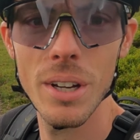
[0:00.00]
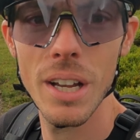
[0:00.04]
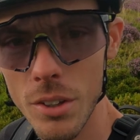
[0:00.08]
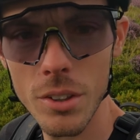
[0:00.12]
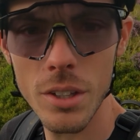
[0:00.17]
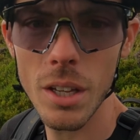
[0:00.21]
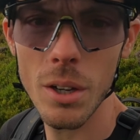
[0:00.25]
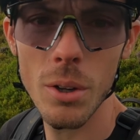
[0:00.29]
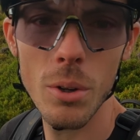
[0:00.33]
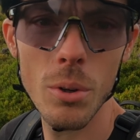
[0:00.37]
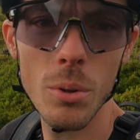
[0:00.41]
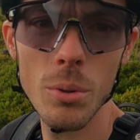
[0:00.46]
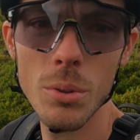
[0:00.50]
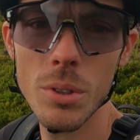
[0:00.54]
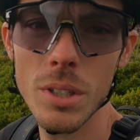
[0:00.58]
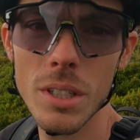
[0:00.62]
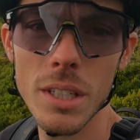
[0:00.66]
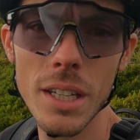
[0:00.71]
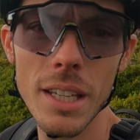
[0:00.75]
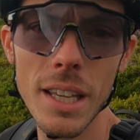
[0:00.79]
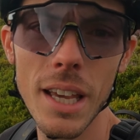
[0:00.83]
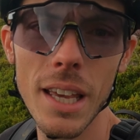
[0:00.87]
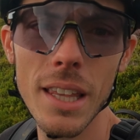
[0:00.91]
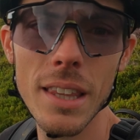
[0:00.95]
On the old
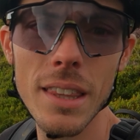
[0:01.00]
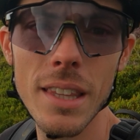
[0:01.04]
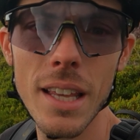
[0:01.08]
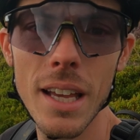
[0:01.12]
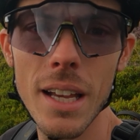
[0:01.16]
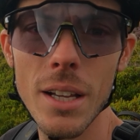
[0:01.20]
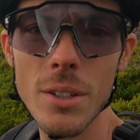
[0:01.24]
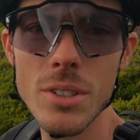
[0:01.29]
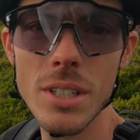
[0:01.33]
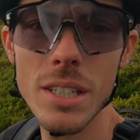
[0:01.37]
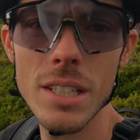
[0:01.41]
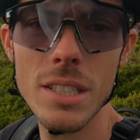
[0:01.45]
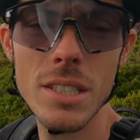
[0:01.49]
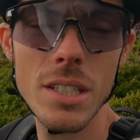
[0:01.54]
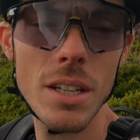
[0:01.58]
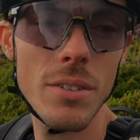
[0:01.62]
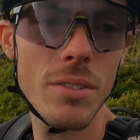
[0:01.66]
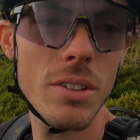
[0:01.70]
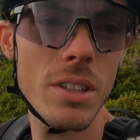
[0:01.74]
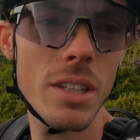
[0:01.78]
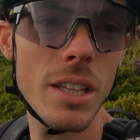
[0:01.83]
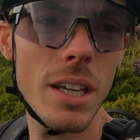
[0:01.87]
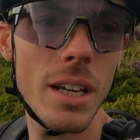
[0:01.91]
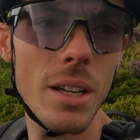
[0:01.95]
E8000,
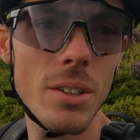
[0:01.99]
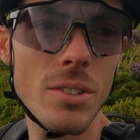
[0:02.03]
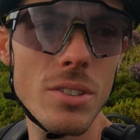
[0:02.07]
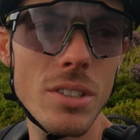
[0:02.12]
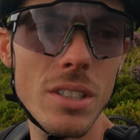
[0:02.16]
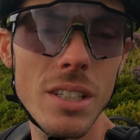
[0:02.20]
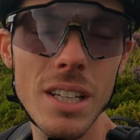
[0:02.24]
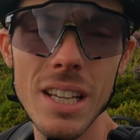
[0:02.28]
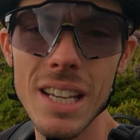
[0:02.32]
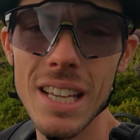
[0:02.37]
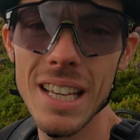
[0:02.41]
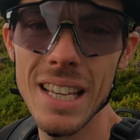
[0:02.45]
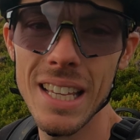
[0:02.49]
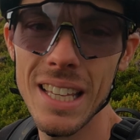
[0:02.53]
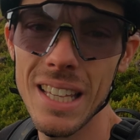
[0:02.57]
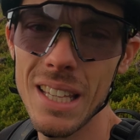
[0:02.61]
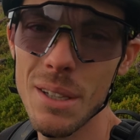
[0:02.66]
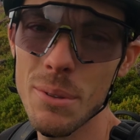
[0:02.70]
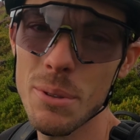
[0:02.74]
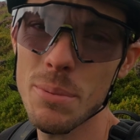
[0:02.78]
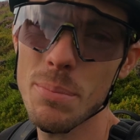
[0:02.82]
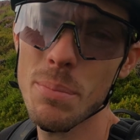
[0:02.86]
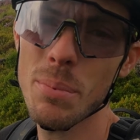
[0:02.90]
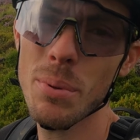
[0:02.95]
E7000,
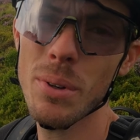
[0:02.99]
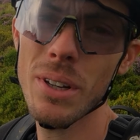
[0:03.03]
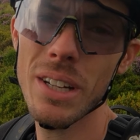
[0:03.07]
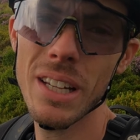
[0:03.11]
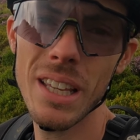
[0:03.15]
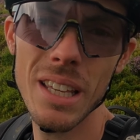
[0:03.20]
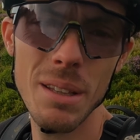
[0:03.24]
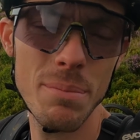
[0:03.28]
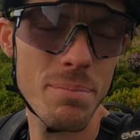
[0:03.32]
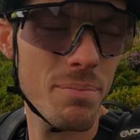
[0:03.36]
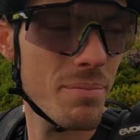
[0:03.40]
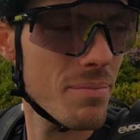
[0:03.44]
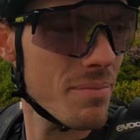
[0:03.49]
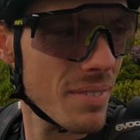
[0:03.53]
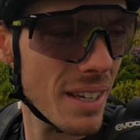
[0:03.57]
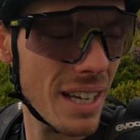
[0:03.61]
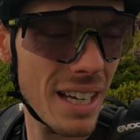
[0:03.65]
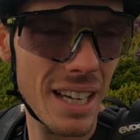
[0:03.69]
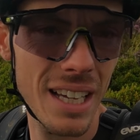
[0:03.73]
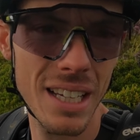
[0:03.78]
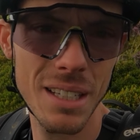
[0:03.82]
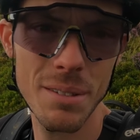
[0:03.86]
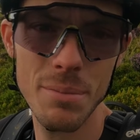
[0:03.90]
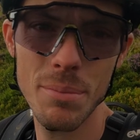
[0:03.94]
it was pretty
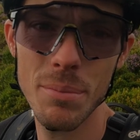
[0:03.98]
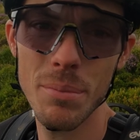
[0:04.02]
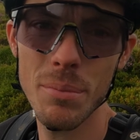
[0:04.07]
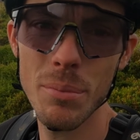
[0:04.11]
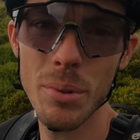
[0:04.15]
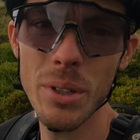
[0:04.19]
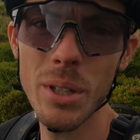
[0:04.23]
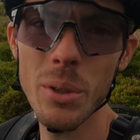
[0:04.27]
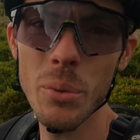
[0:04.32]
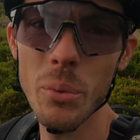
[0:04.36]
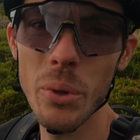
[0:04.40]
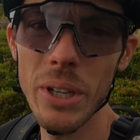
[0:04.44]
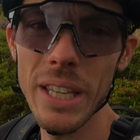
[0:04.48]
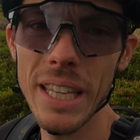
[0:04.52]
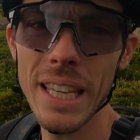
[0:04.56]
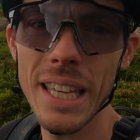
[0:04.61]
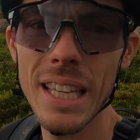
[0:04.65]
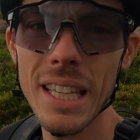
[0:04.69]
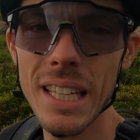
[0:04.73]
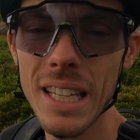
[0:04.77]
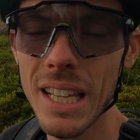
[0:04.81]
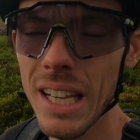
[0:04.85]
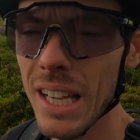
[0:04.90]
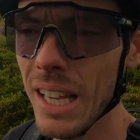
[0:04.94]
weak.
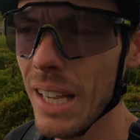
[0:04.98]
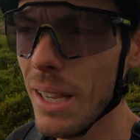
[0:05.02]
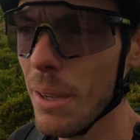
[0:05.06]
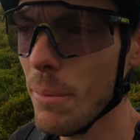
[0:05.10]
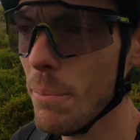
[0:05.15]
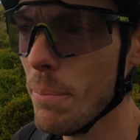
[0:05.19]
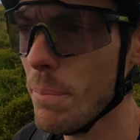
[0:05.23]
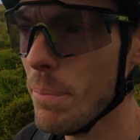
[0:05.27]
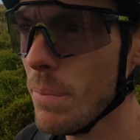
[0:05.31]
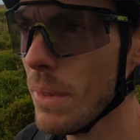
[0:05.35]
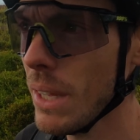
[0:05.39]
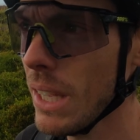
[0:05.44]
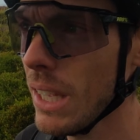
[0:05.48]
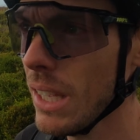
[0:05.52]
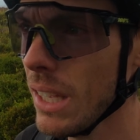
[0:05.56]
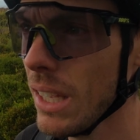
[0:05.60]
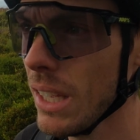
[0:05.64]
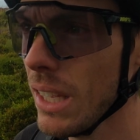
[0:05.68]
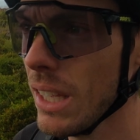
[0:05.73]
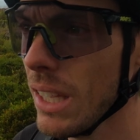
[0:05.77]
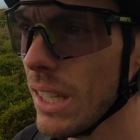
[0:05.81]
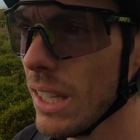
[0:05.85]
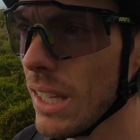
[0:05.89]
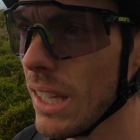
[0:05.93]

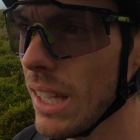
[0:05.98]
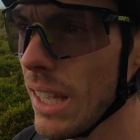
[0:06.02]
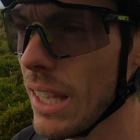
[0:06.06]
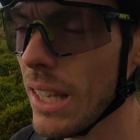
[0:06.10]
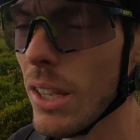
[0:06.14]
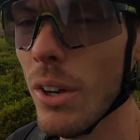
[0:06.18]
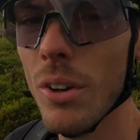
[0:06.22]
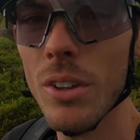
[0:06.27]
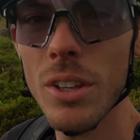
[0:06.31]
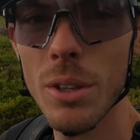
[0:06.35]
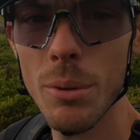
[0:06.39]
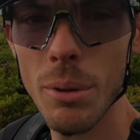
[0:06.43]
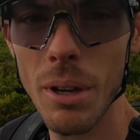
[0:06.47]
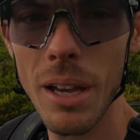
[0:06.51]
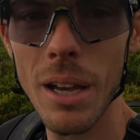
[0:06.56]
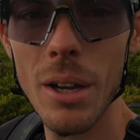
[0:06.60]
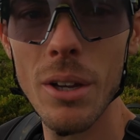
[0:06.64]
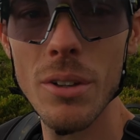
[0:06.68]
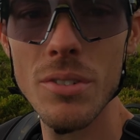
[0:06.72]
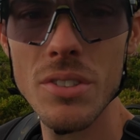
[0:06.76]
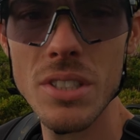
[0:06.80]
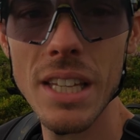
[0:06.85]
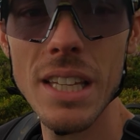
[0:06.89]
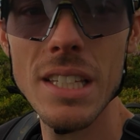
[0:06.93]
It got you
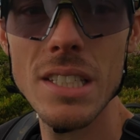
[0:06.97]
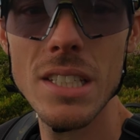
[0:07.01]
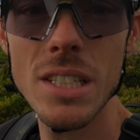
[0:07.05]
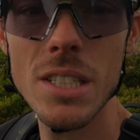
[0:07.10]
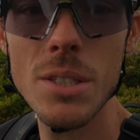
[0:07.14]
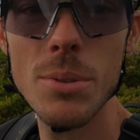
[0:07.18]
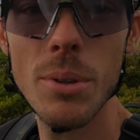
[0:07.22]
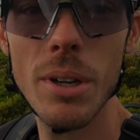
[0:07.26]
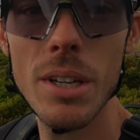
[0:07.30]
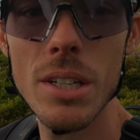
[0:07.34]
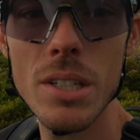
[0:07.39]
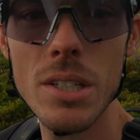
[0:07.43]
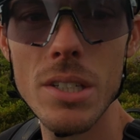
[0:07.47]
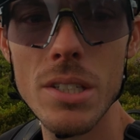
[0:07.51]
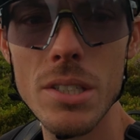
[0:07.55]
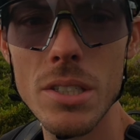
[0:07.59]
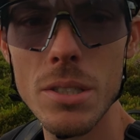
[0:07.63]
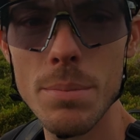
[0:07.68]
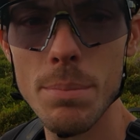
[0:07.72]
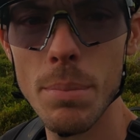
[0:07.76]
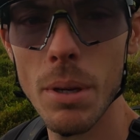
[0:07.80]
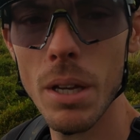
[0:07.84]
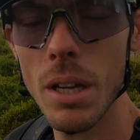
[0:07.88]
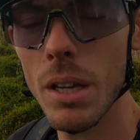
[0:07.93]
out of sticky
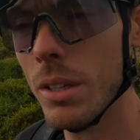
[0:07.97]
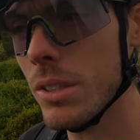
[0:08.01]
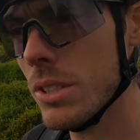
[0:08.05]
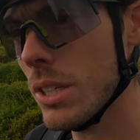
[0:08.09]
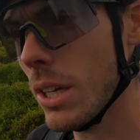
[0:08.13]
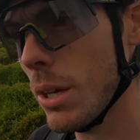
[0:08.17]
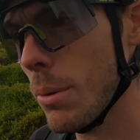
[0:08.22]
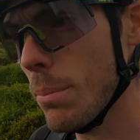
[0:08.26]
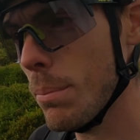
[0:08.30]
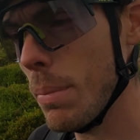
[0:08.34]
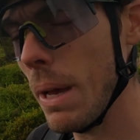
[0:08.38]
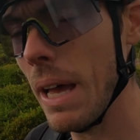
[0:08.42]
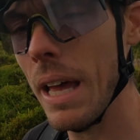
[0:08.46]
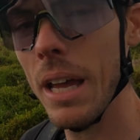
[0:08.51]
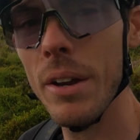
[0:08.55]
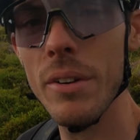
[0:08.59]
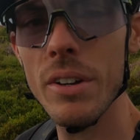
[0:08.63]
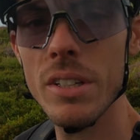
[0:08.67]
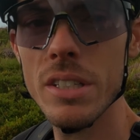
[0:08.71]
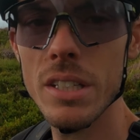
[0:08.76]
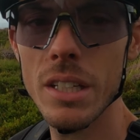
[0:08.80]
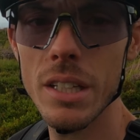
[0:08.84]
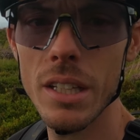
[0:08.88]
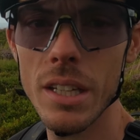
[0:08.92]
situations, but to
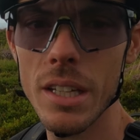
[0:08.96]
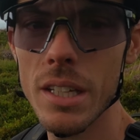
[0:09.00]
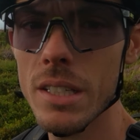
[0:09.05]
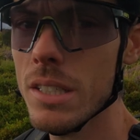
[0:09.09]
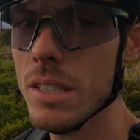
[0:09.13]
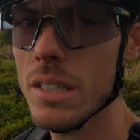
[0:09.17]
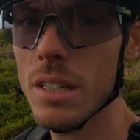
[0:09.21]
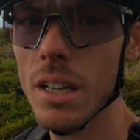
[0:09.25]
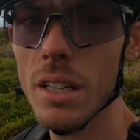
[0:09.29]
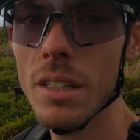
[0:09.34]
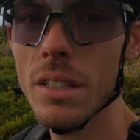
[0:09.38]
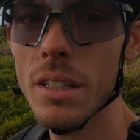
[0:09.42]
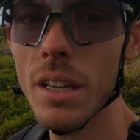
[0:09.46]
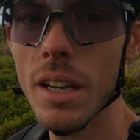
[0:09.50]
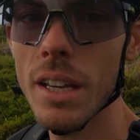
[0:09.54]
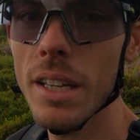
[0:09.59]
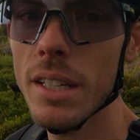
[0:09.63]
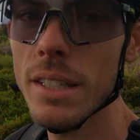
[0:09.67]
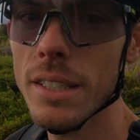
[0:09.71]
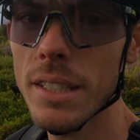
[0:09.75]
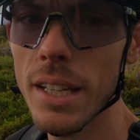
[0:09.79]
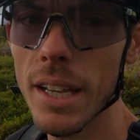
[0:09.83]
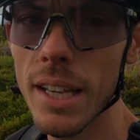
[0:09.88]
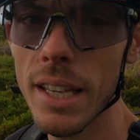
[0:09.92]
compare it to this is like night
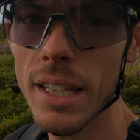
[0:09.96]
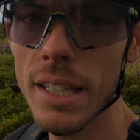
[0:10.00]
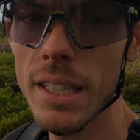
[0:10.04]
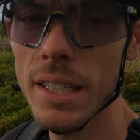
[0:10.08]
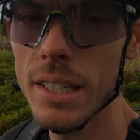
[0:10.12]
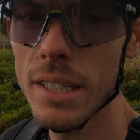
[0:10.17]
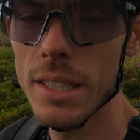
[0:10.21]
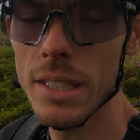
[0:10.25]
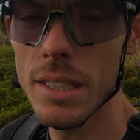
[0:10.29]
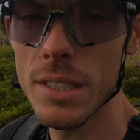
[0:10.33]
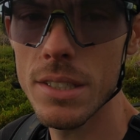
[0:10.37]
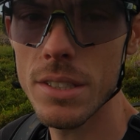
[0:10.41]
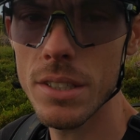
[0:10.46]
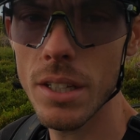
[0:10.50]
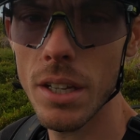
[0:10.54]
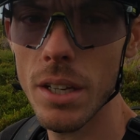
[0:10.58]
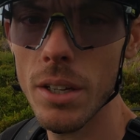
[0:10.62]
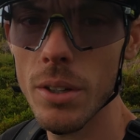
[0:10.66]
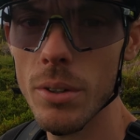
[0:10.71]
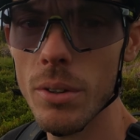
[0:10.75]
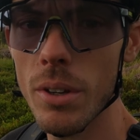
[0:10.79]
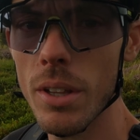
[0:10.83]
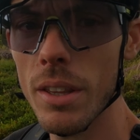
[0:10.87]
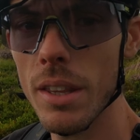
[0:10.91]
and day.
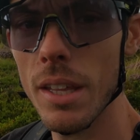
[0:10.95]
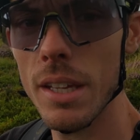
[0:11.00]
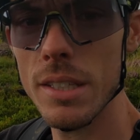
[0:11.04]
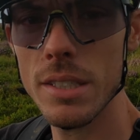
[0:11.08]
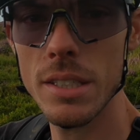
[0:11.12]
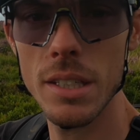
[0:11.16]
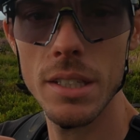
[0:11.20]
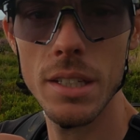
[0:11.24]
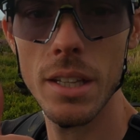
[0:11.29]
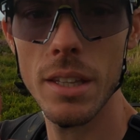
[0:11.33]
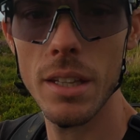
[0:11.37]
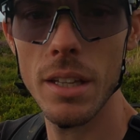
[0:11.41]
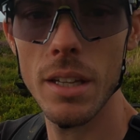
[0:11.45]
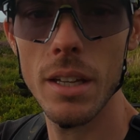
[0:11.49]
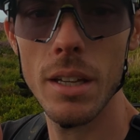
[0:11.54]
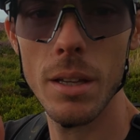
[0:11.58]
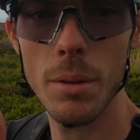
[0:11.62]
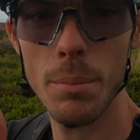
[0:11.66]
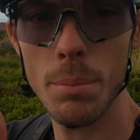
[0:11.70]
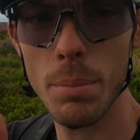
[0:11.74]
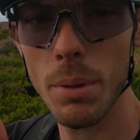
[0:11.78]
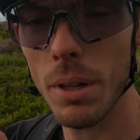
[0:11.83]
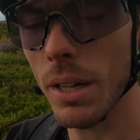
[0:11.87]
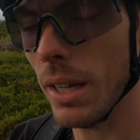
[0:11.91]
So that's
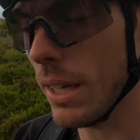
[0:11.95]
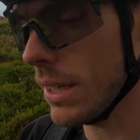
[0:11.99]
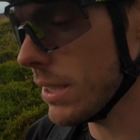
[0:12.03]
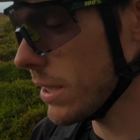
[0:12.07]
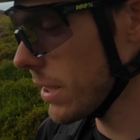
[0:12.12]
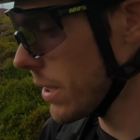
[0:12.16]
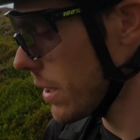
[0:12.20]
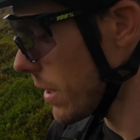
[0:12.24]
another plus.